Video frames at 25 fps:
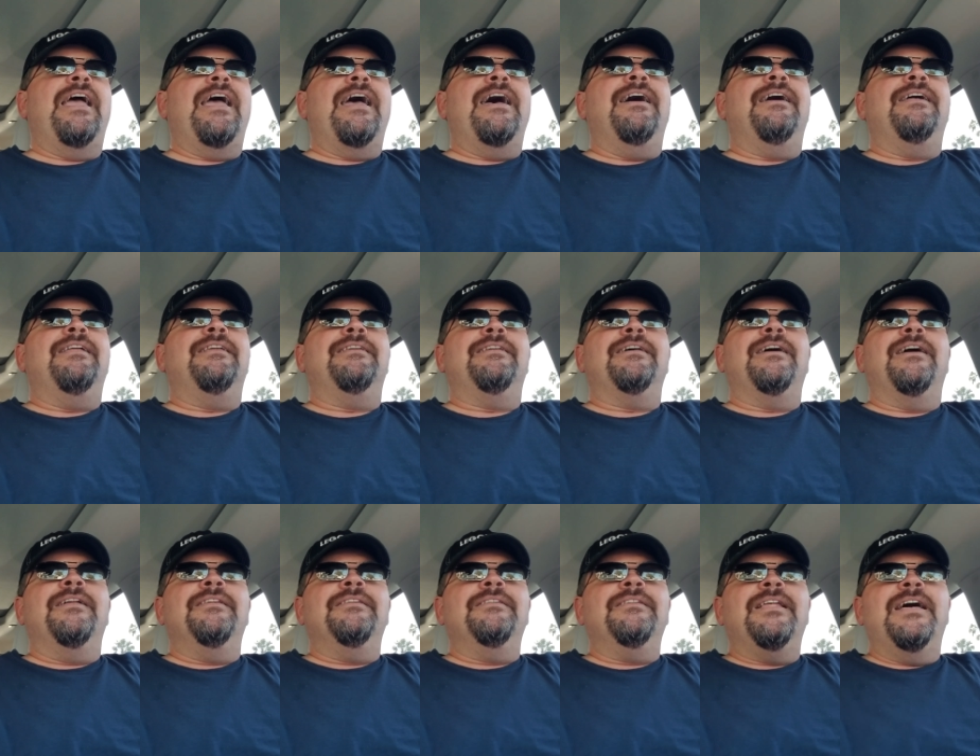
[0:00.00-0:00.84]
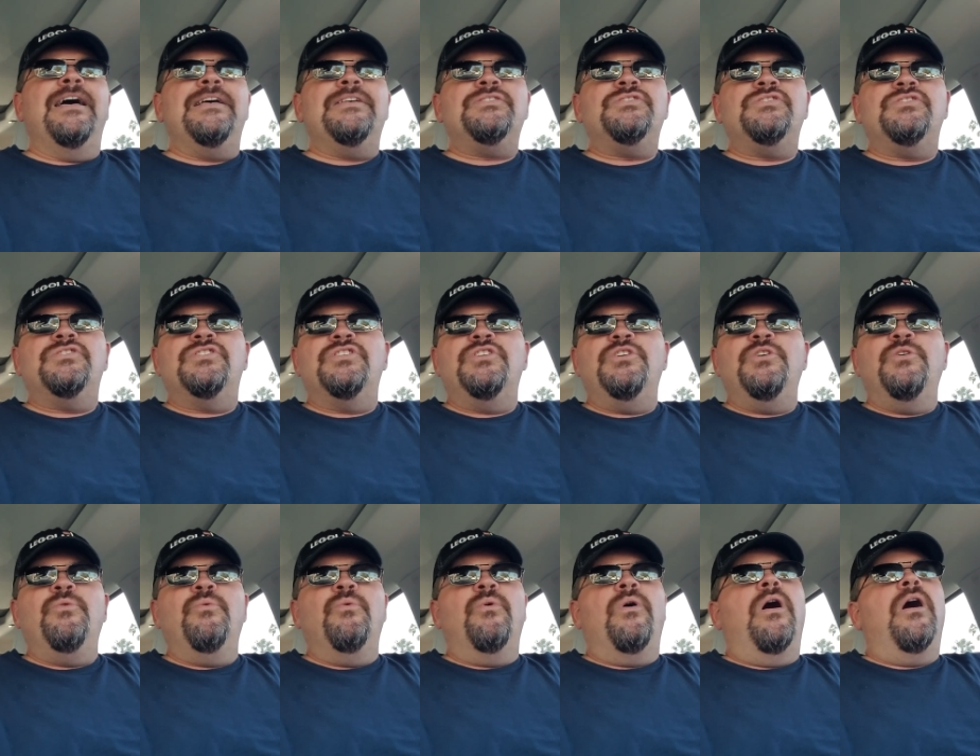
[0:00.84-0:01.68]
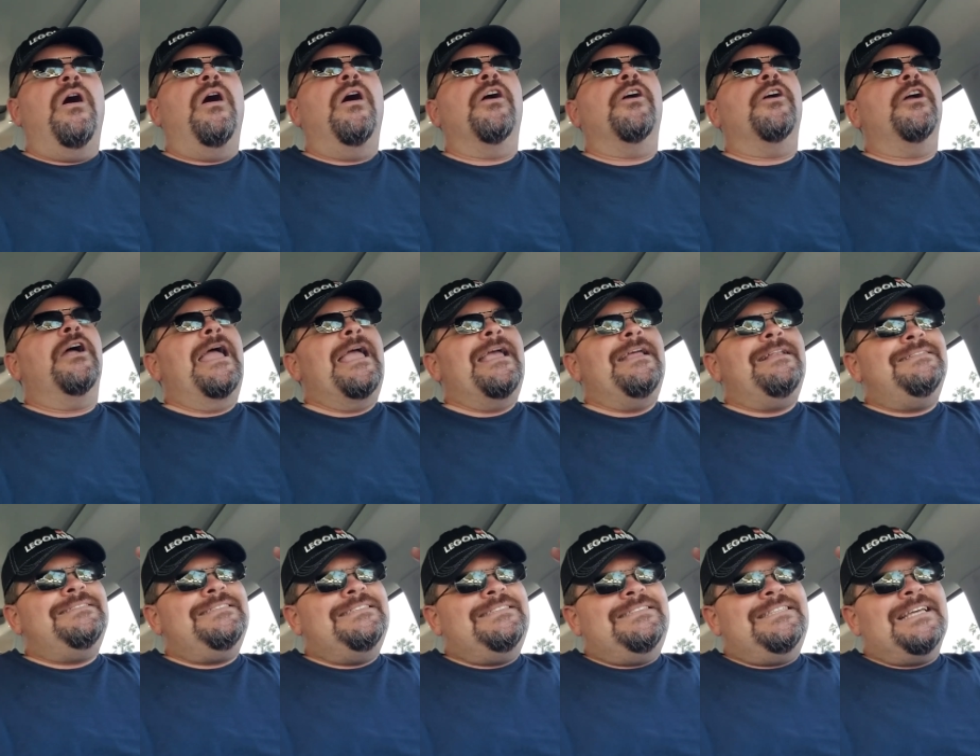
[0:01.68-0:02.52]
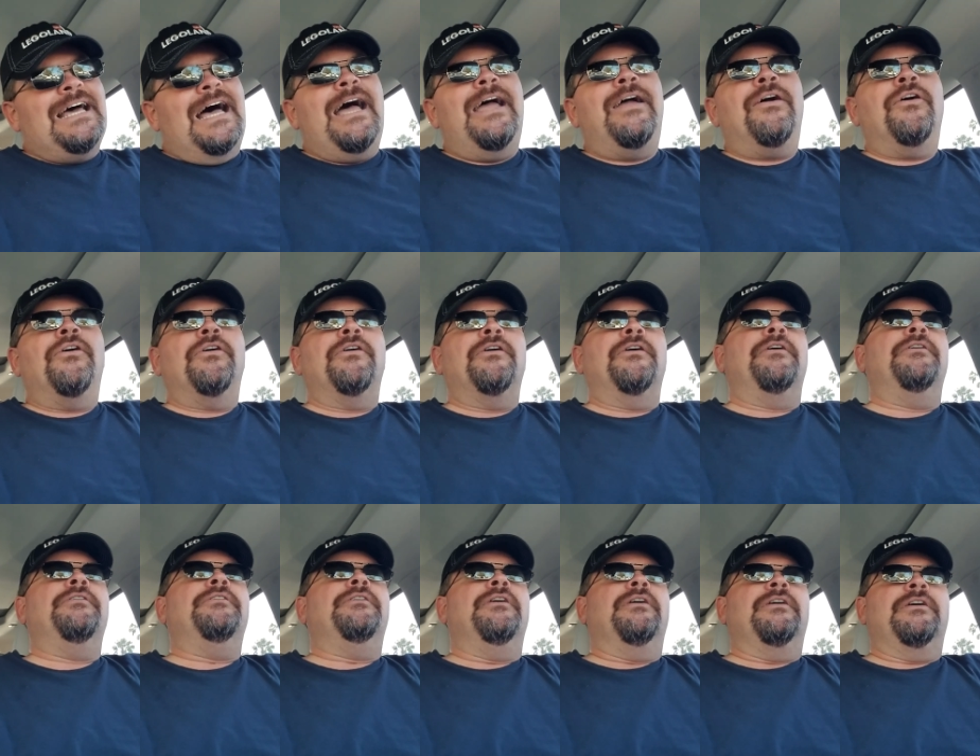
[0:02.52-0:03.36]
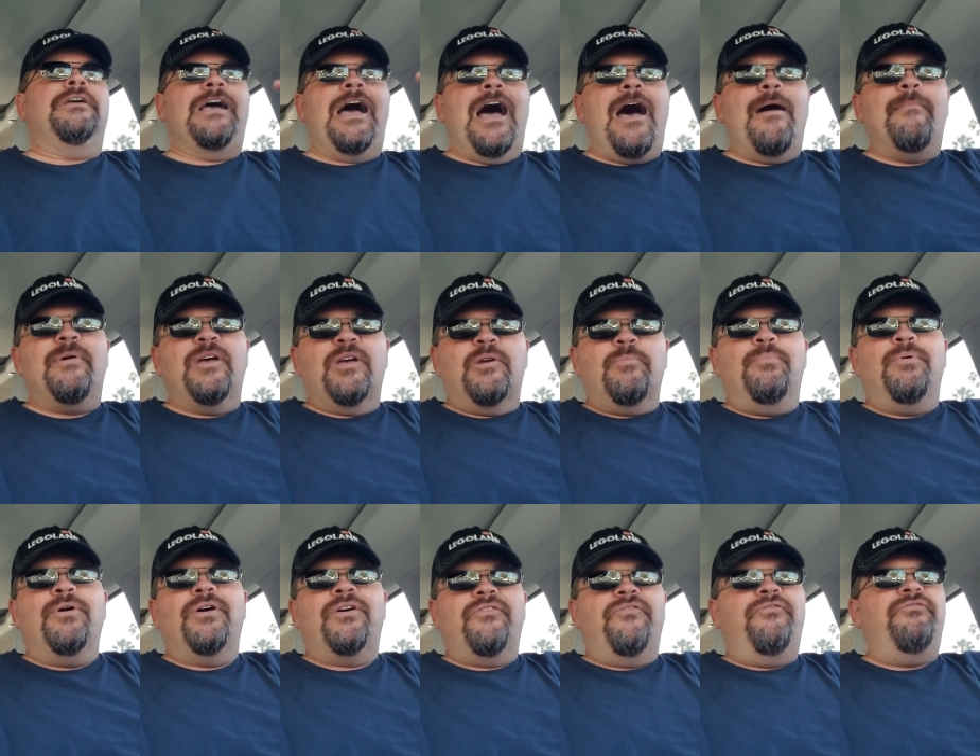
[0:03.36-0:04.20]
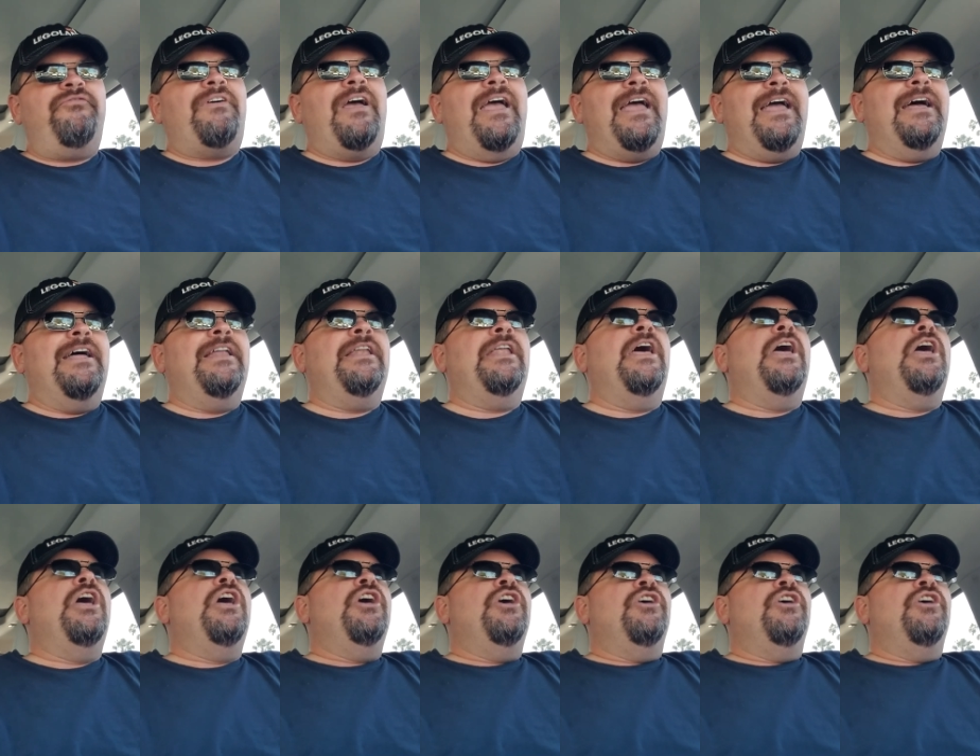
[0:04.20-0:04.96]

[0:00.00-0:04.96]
and unless you are a diehard comic book fan,